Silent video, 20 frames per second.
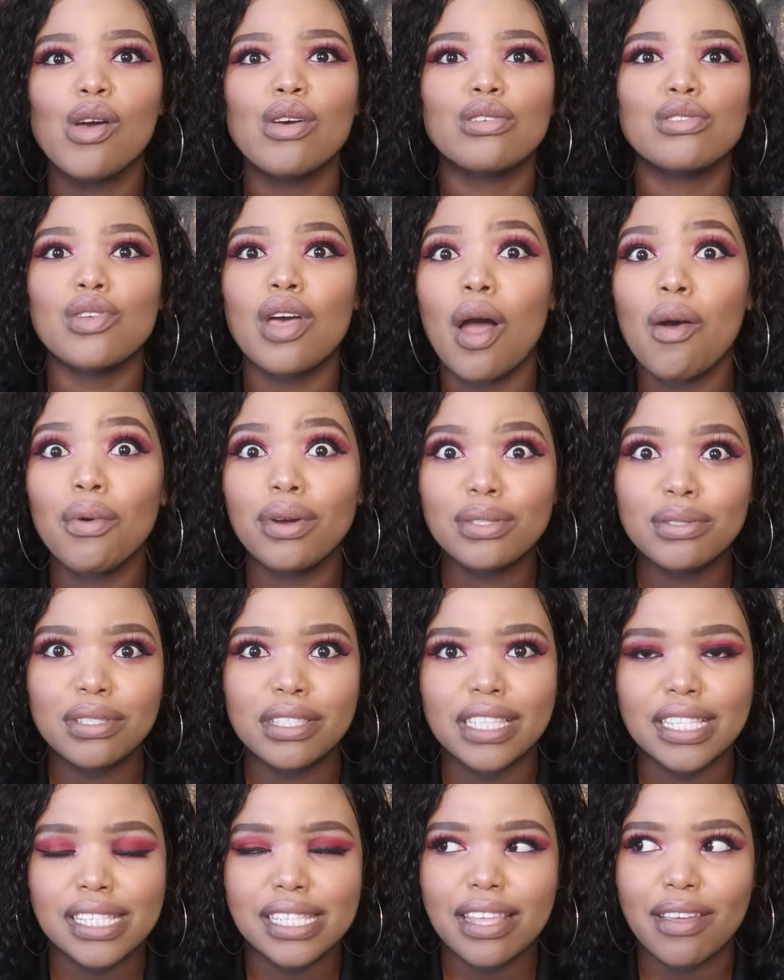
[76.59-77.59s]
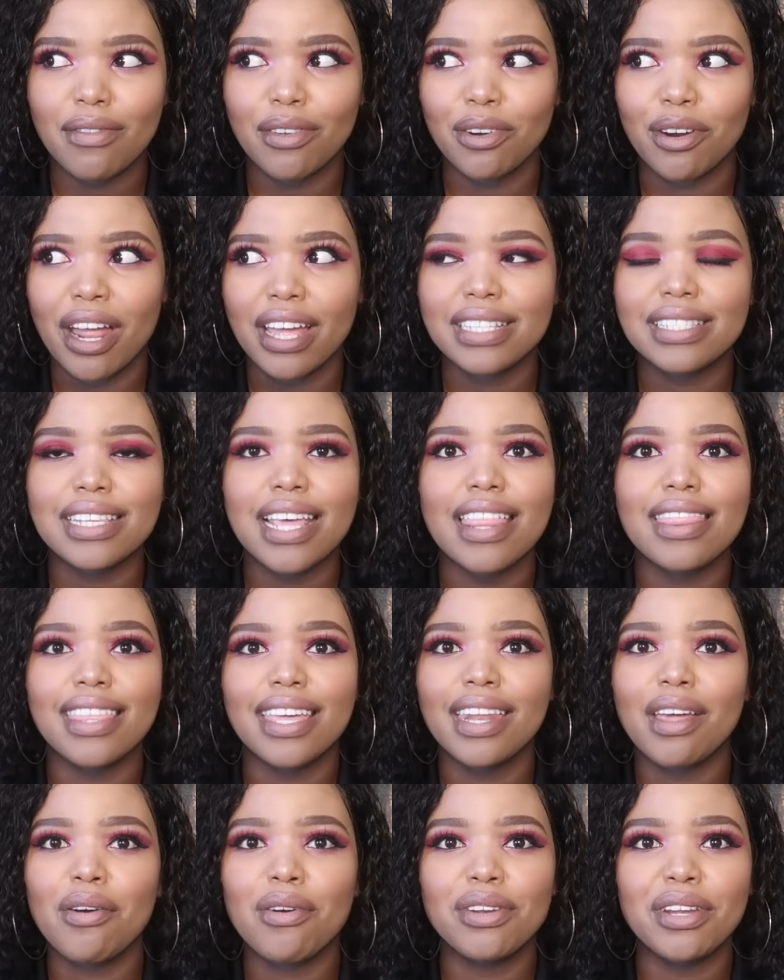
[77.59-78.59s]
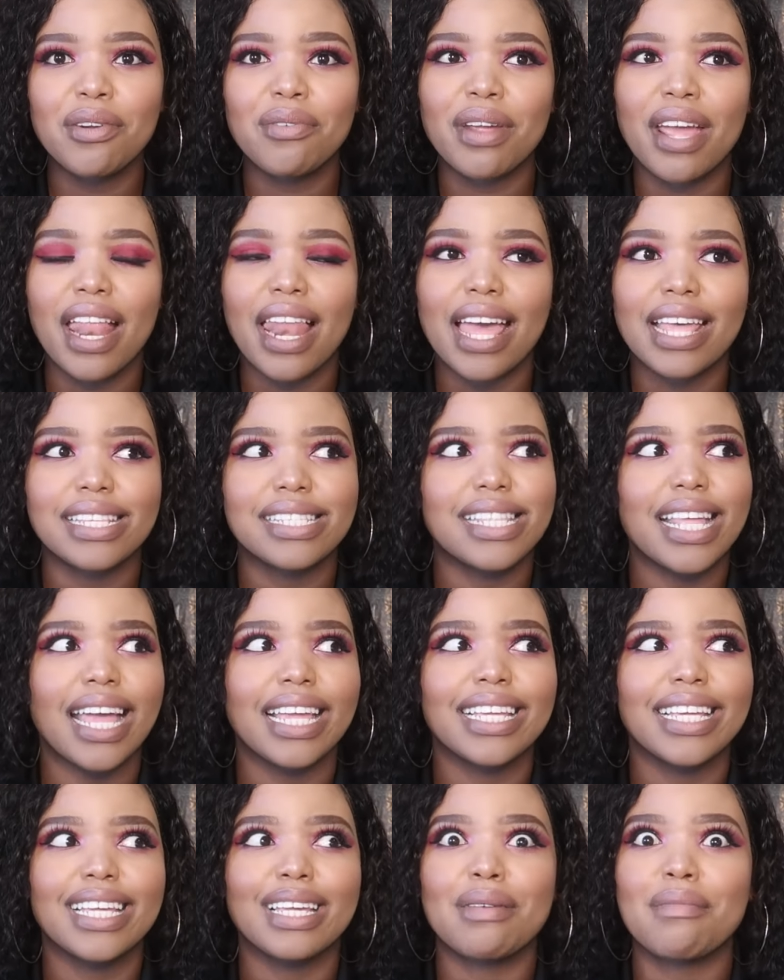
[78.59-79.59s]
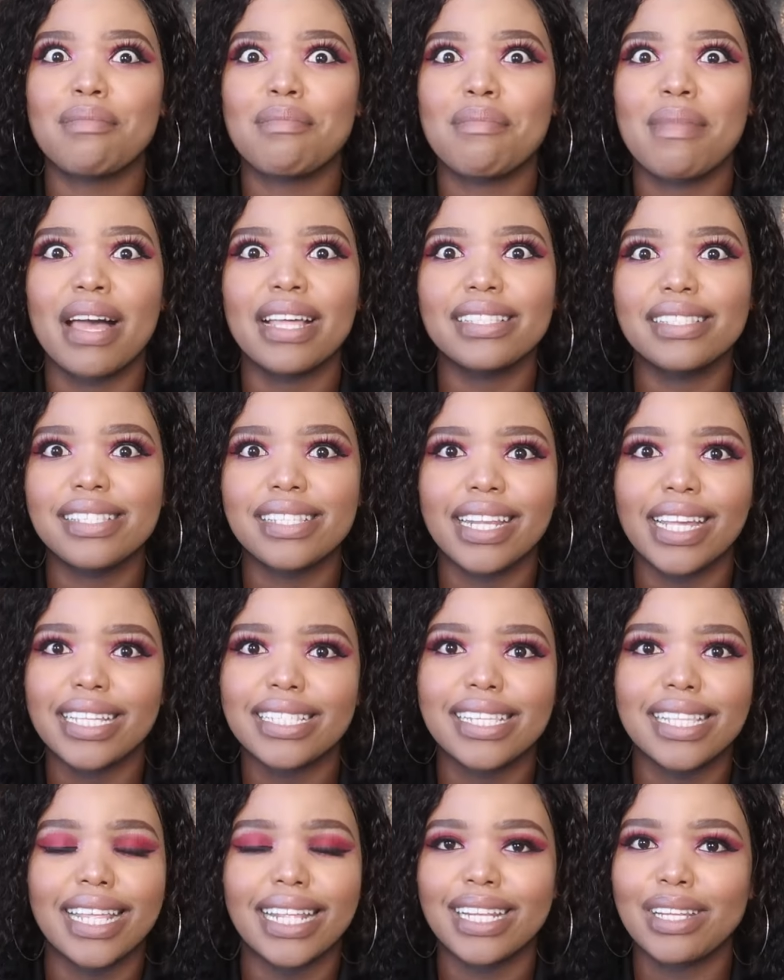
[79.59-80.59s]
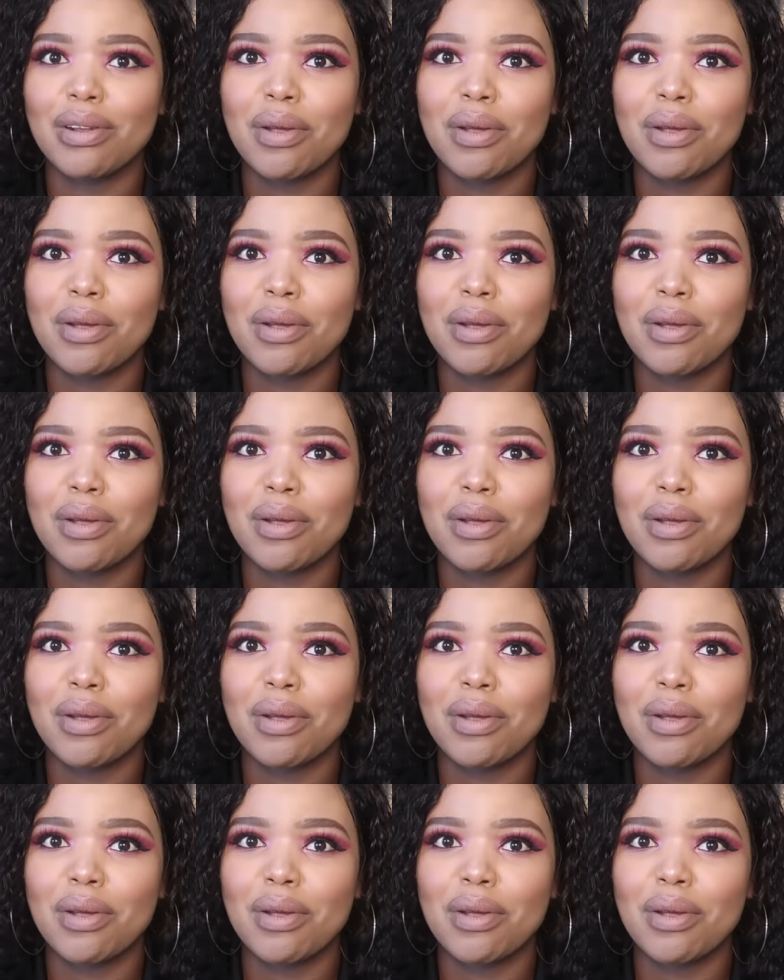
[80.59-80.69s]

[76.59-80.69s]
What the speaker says: So I went with the 7, right? And then I only realized like months later that,